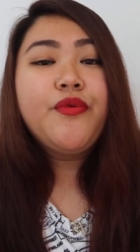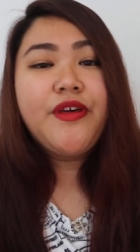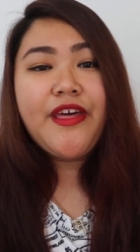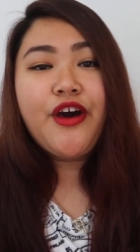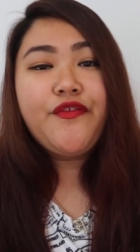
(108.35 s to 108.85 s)

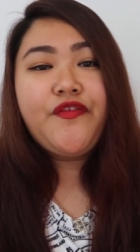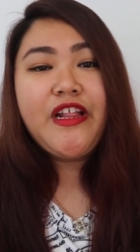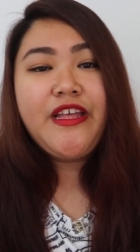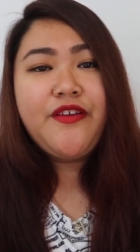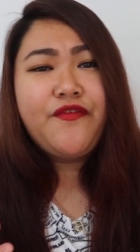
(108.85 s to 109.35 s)
without
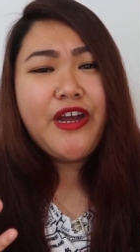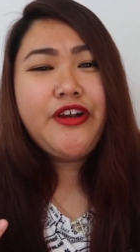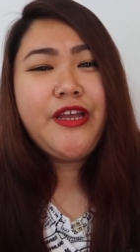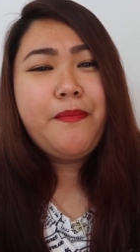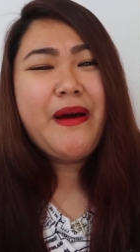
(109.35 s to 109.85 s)
feeling
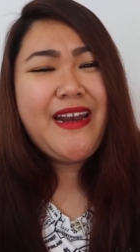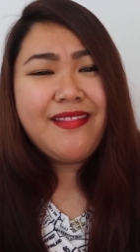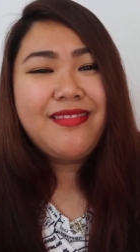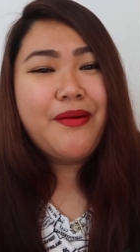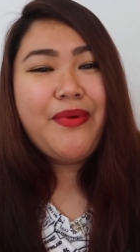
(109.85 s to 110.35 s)
very
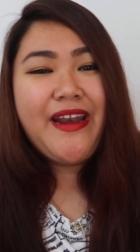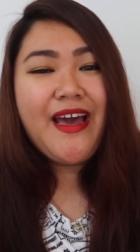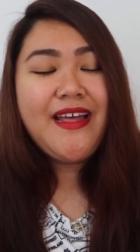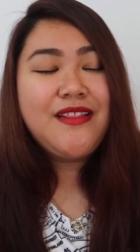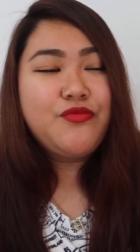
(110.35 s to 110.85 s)
banat na
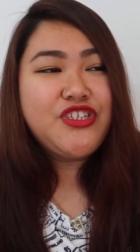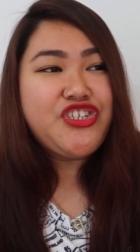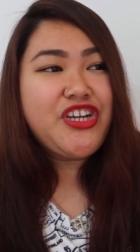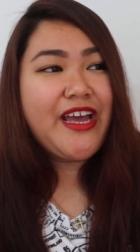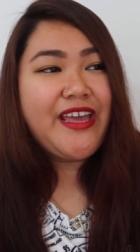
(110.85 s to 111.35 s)
banat,
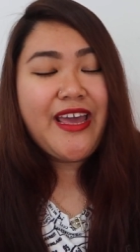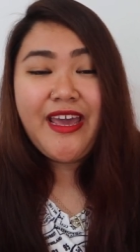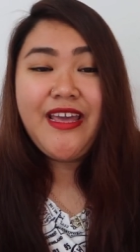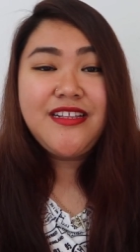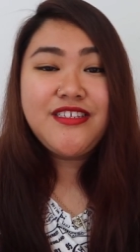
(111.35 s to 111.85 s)
which I
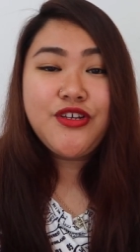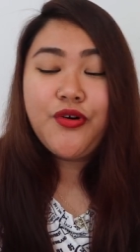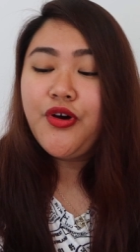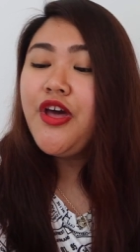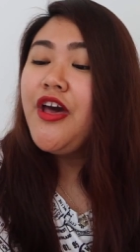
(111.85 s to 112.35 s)
hate. So